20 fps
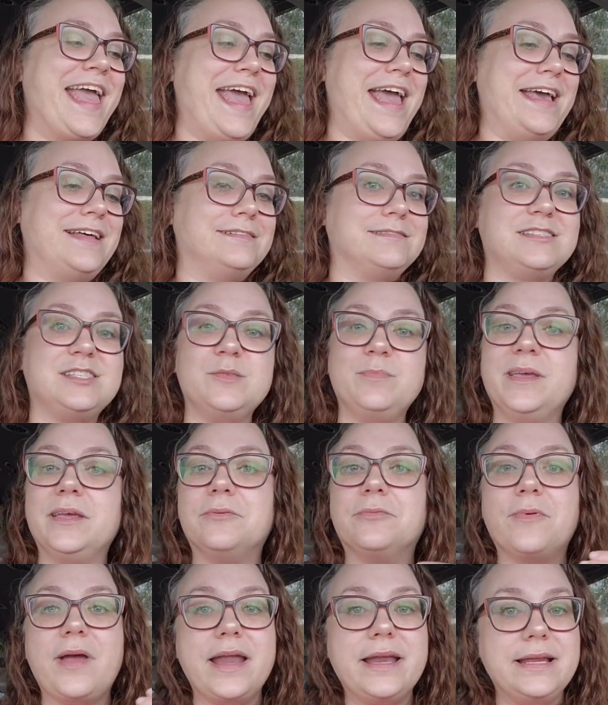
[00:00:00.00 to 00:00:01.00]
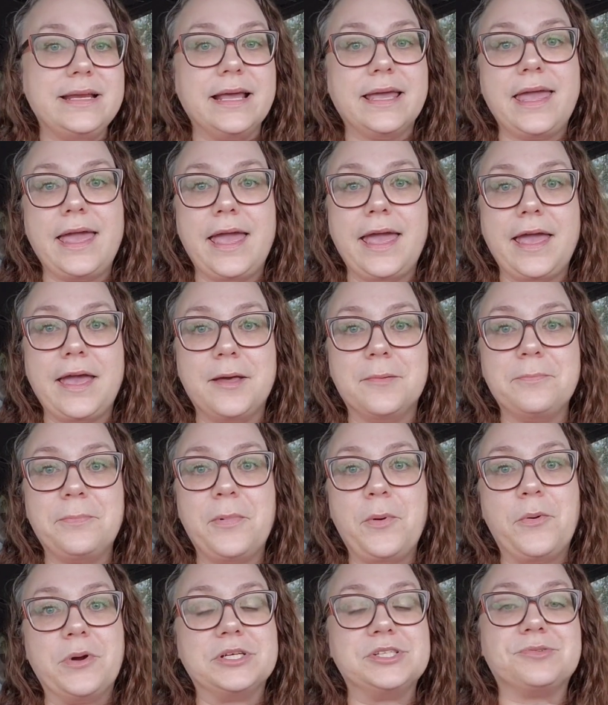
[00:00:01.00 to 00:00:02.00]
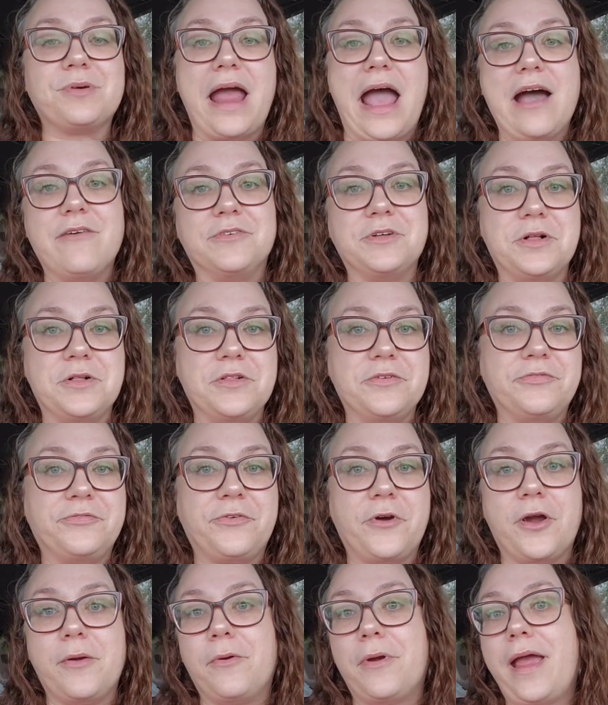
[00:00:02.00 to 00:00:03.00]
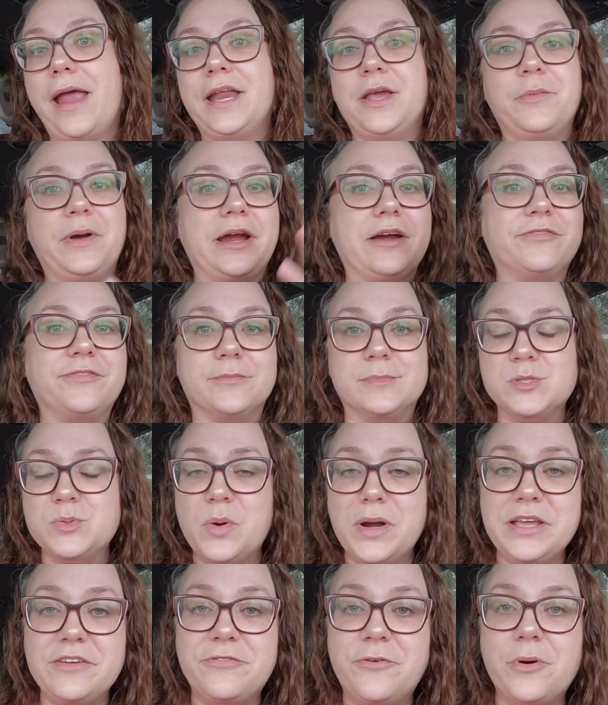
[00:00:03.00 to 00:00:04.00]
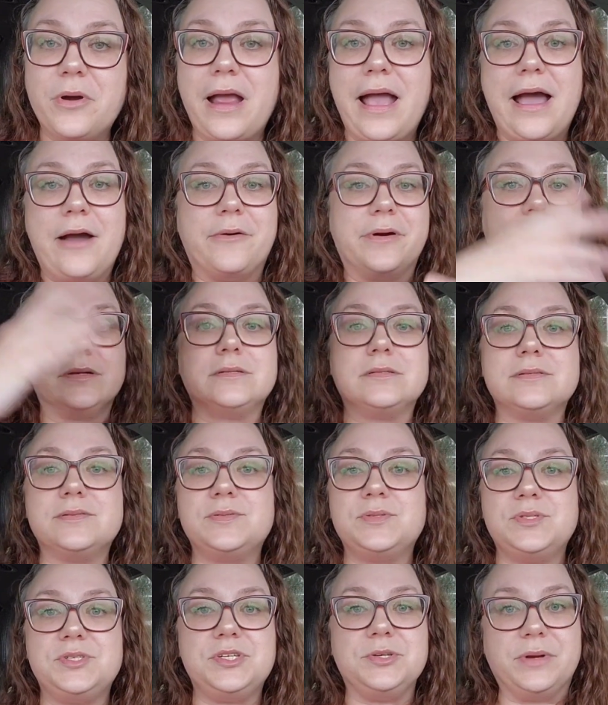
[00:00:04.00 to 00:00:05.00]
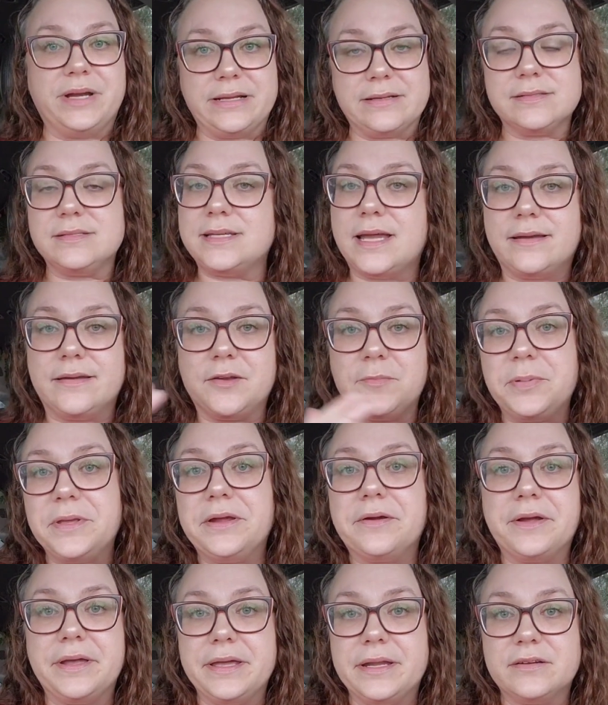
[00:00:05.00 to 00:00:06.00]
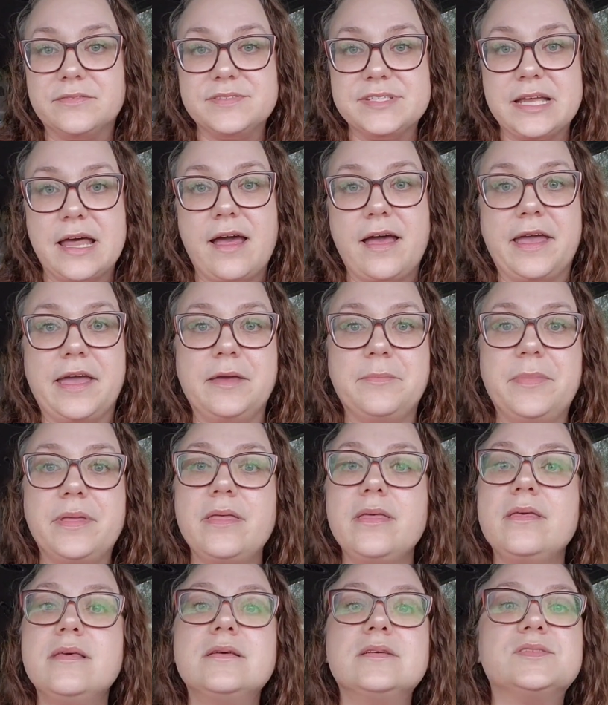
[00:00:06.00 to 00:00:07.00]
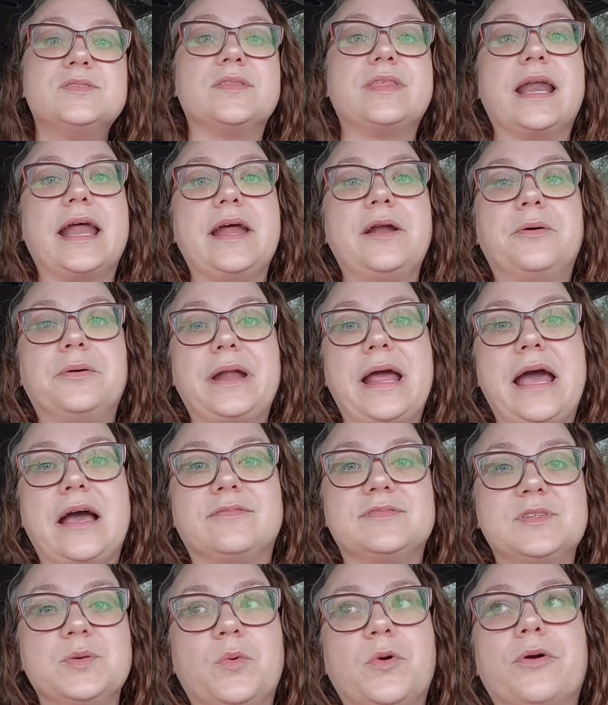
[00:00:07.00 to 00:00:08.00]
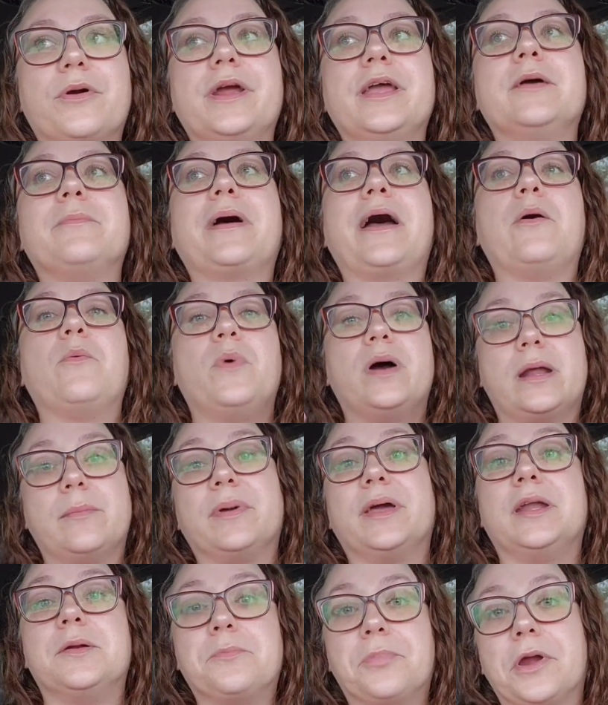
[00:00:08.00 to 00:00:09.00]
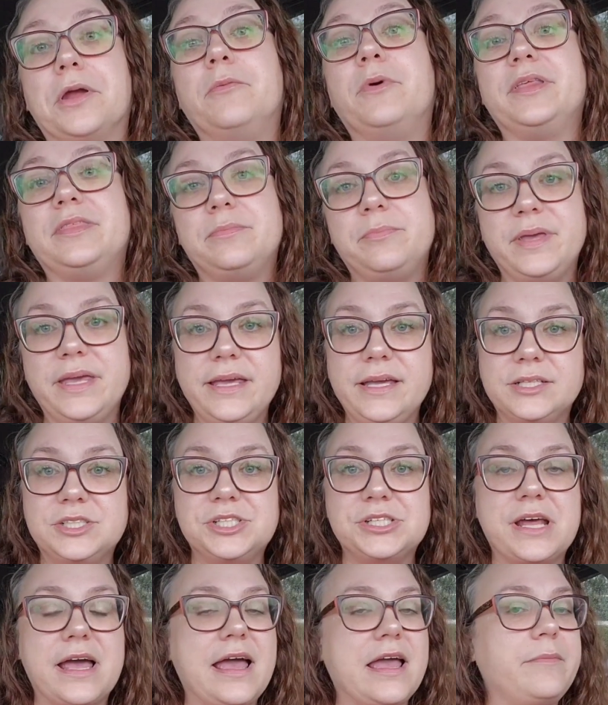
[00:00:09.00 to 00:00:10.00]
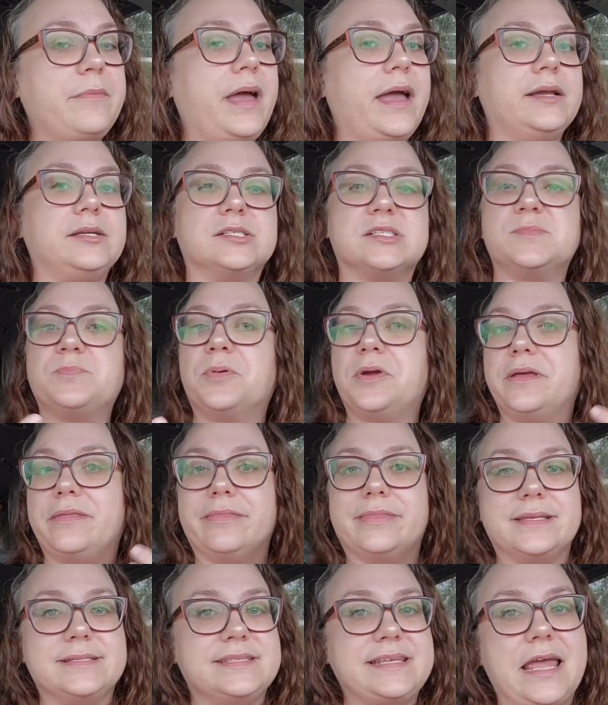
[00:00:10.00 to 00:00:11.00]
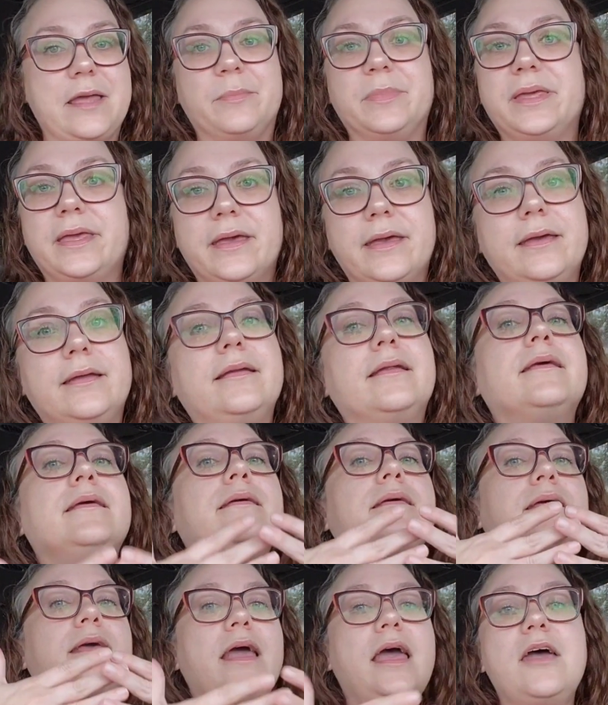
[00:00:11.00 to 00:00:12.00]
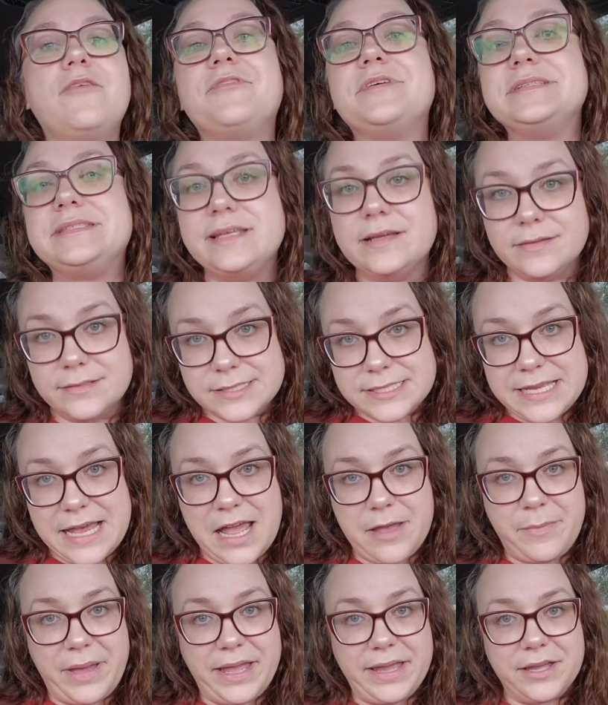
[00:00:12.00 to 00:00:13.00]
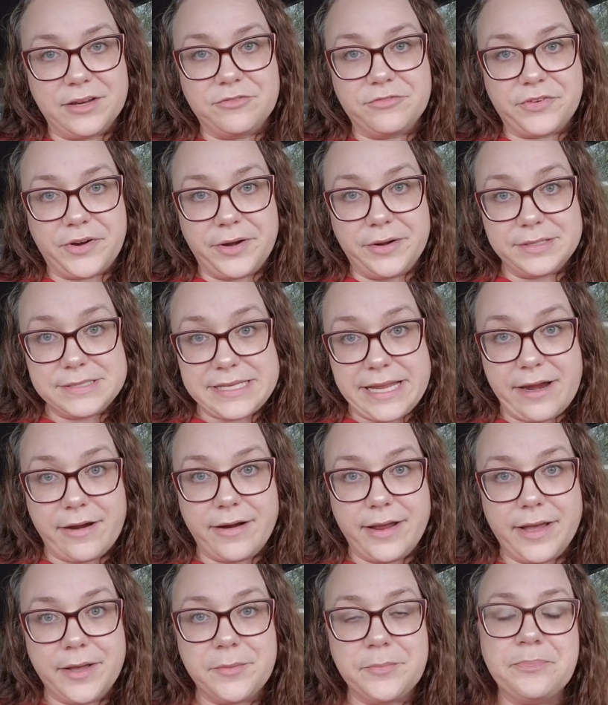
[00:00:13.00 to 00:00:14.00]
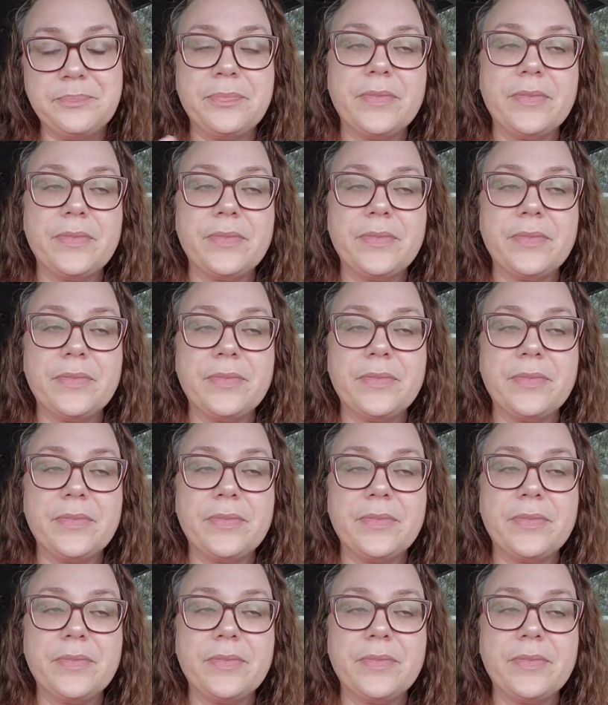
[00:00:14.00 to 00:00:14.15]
and to be ready to camp or travel for anywhere from 24 hours to an extended period of time, so that I don't have to worry about what I'm going to bring with me each time. I just bring the same kit every single time I convert Tara.